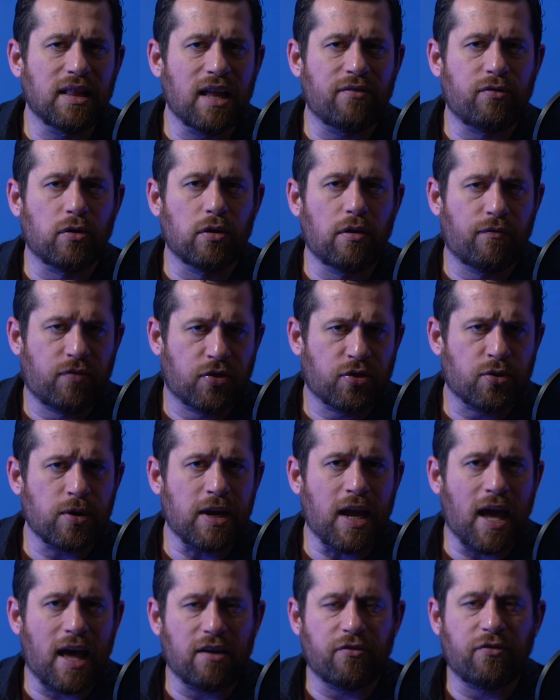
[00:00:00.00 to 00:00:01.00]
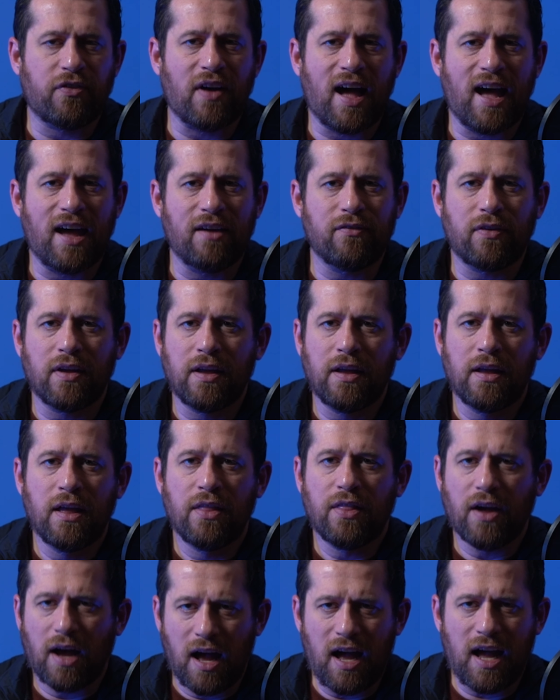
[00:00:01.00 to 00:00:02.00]
level of 3 out of 5,
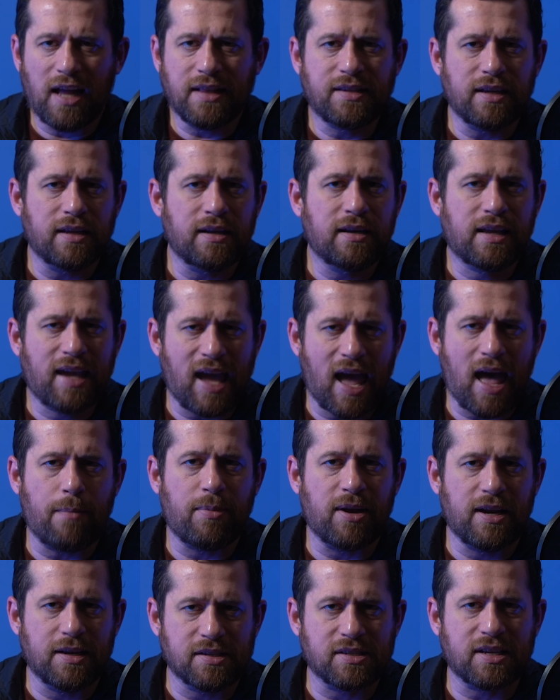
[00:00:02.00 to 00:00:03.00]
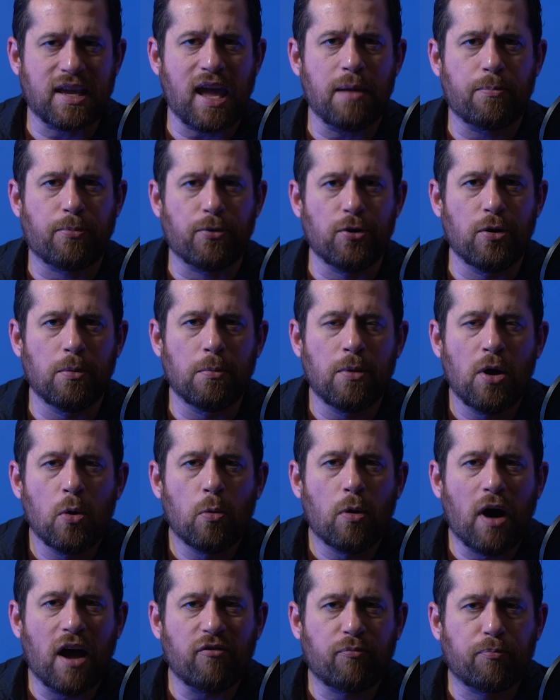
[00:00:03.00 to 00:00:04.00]
the haunted cabin escape room
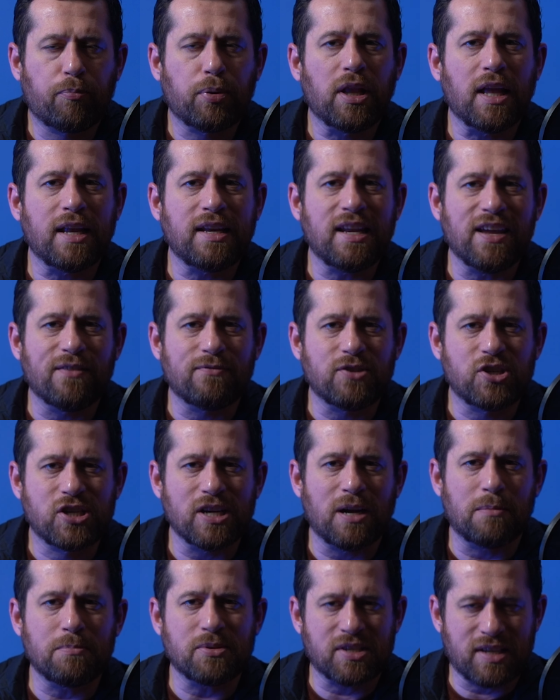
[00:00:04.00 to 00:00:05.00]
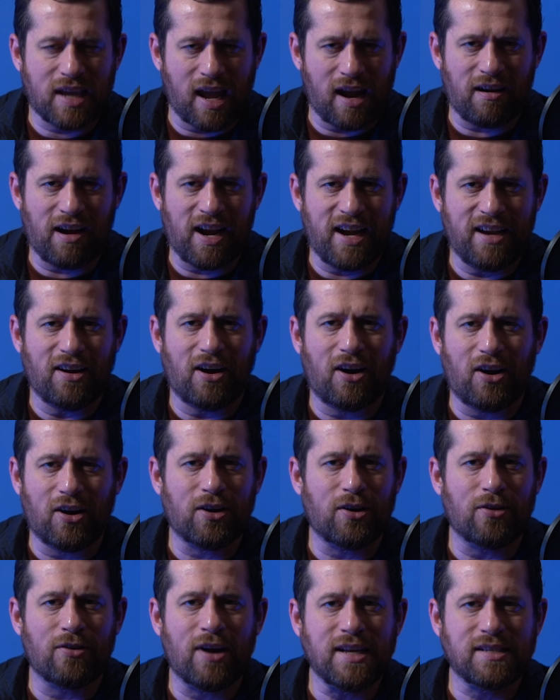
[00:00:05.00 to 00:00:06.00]
will have plenty of jump-scaring,
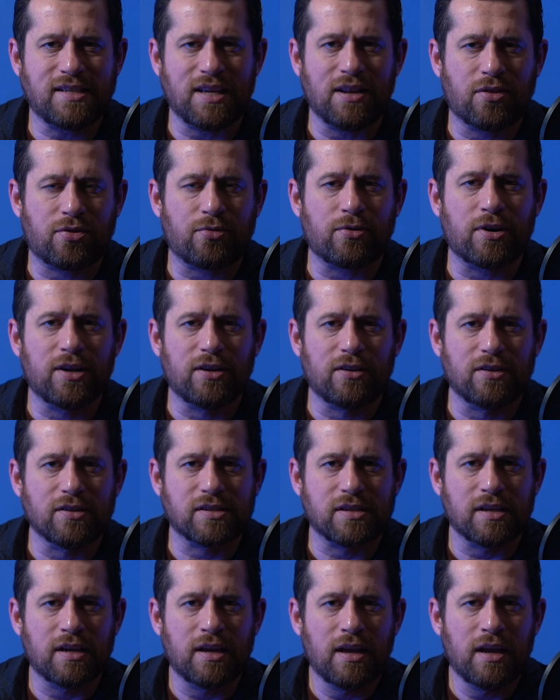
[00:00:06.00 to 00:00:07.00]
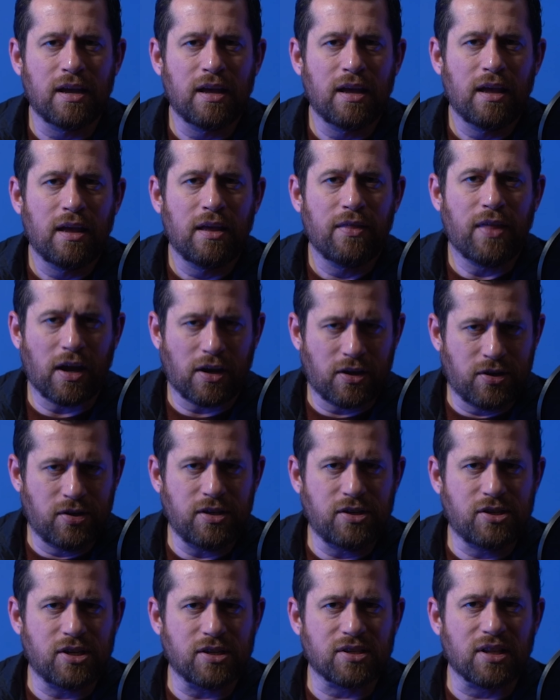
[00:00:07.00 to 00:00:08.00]
heart-racing thrills that
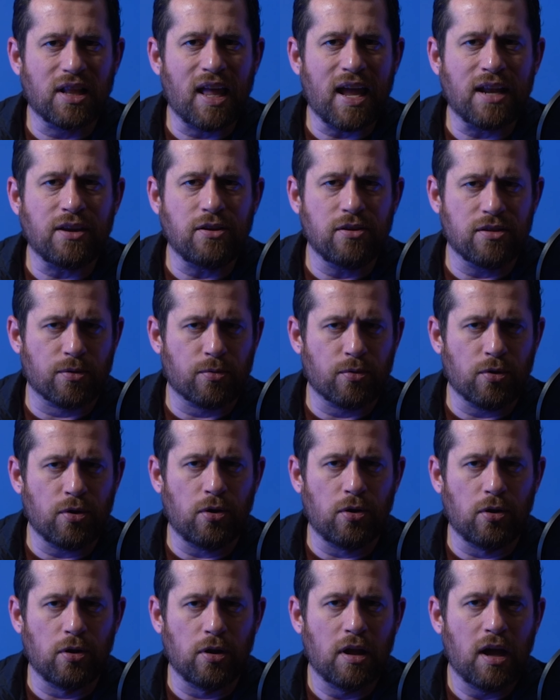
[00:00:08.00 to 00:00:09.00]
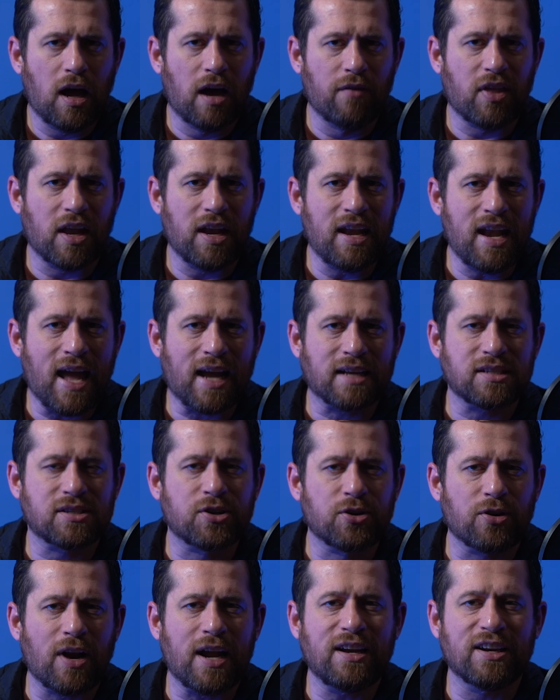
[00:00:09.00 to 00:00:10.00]
could just land you the role of the next
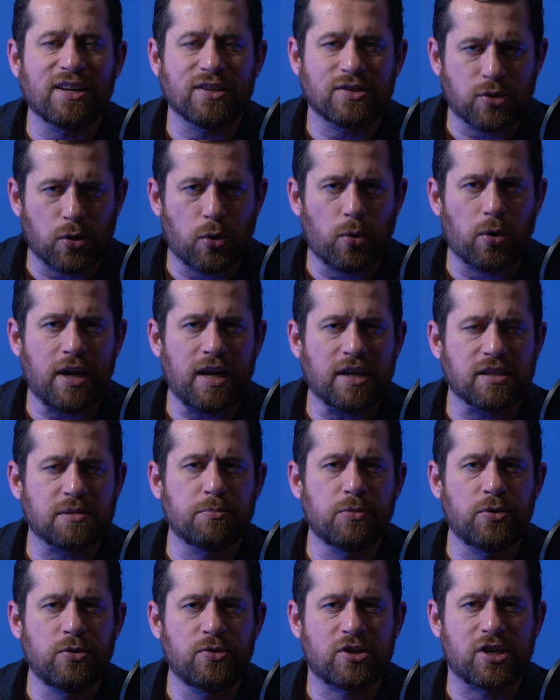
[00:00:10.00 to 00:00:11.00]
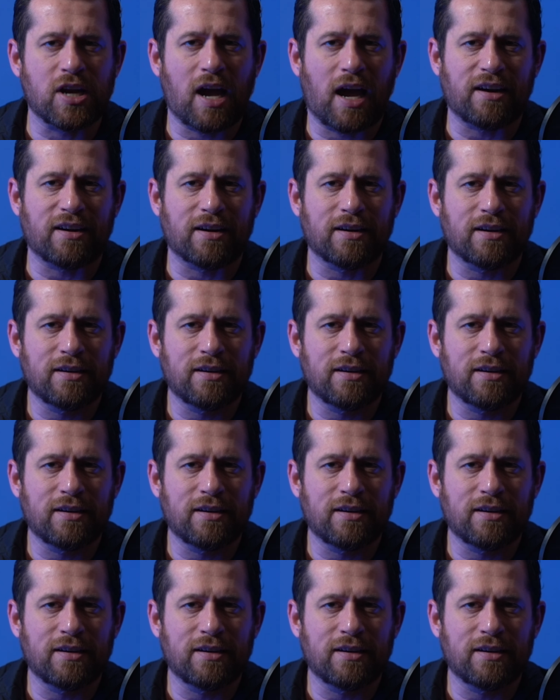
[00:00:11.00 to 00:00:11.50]
great notorious moonshiner.